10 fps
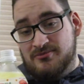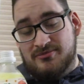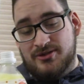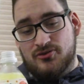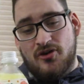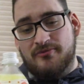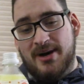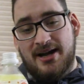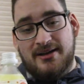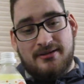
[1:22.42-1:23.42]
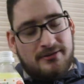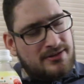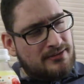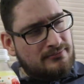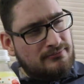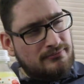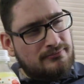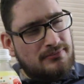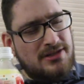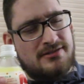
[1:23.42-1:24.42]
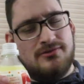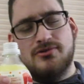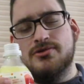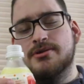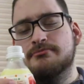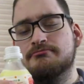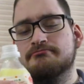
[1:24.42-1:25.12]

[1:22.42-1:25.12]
We drove by it, and I was like, that's interesting.